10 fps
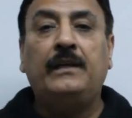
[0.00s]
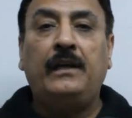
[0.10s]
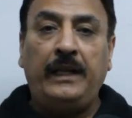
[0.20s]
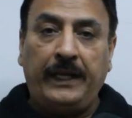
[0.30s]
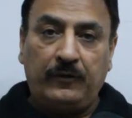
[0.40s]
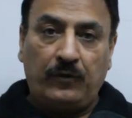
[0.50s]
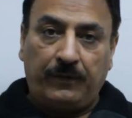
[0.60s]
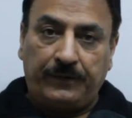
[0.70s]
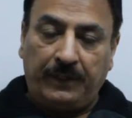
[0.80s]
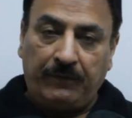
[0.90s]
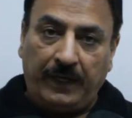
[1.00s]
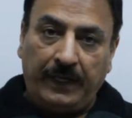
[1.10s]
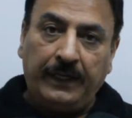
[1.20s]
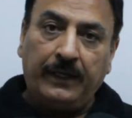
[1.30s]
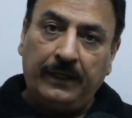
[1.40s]
length of the
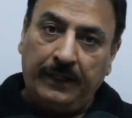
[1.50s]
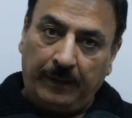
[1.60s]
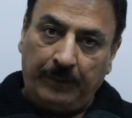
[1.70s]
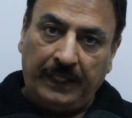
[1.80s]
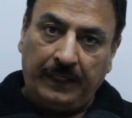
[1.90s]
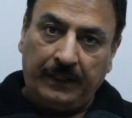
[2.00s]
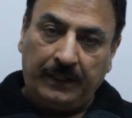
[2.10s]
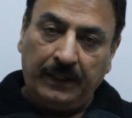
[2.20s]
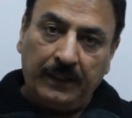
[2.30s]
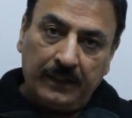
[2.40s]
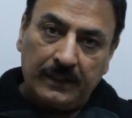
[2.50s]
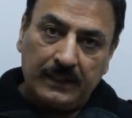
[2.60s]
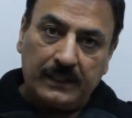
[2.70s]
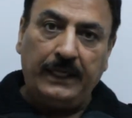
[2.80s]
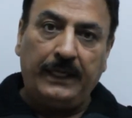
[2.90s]
wire remaining
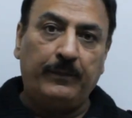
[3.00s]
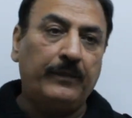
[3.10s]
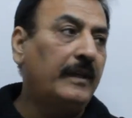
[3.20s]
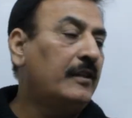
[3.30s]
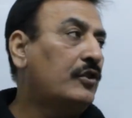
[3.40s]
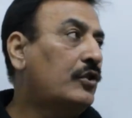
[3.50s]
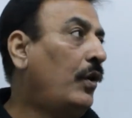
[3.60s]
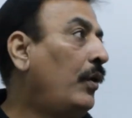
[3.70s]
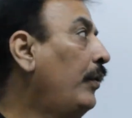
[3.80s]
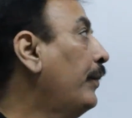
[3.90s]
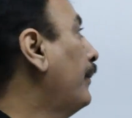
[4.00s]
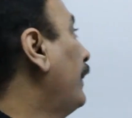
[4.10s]
the same? So